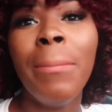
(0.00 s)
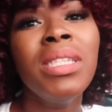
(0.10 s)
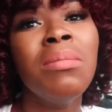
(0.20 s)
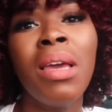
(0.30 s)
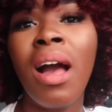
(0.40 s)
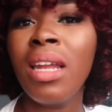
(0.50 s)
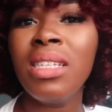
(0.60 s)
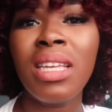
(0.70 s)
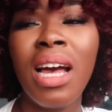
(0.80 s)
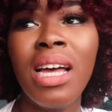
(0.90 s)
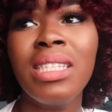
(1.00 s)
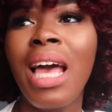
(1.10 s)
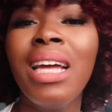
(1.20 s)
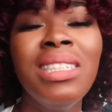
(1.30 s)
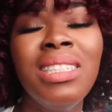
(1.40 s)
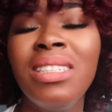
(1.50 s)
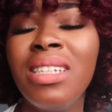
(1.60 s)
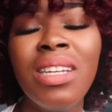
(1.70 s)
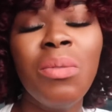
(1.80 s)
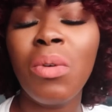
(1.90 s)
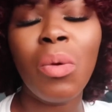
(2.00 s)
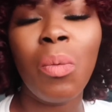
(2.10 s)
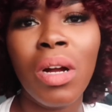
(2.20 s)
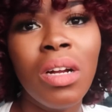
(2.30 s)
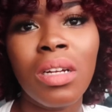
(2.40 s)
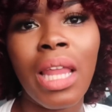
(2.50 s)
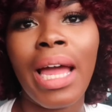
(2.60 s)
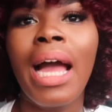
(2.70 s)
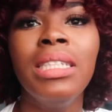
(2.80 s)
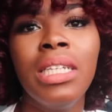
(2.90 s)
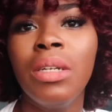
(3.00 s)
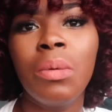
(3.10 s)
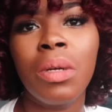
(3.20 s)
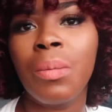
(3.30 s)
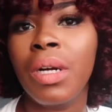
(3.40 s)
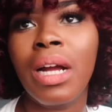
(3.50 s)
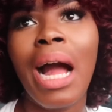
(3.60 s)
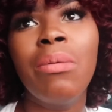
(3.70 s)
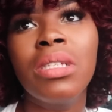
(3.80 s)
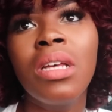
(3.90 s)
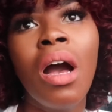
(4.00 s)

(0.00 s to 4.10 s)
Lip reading: But to be honest, guys, I just didn't want to work. Like, I didn't want to work. I was